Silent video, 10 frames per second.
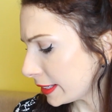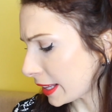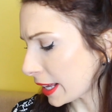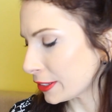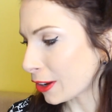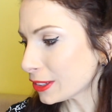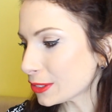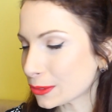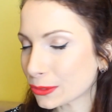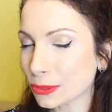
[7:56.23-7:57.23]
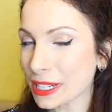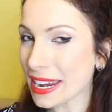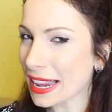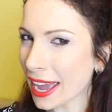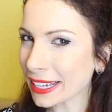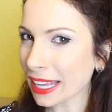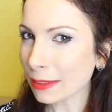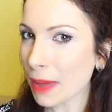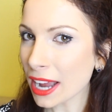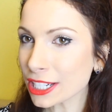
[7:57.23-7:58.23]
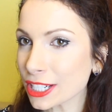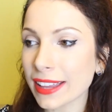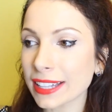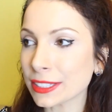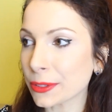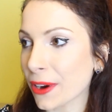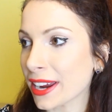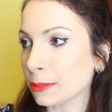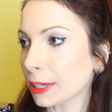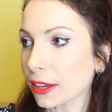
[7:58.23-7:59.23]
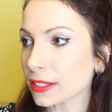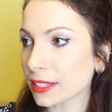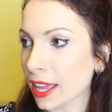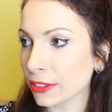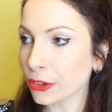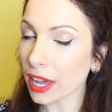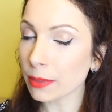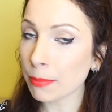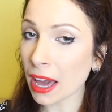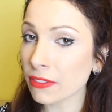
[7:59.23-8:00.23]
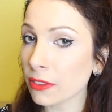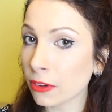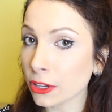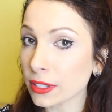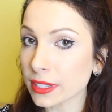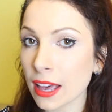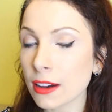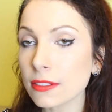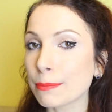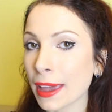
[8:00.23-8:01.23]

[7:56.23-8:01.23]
that I don't really like that much and that's great because then you can buy them for yourself.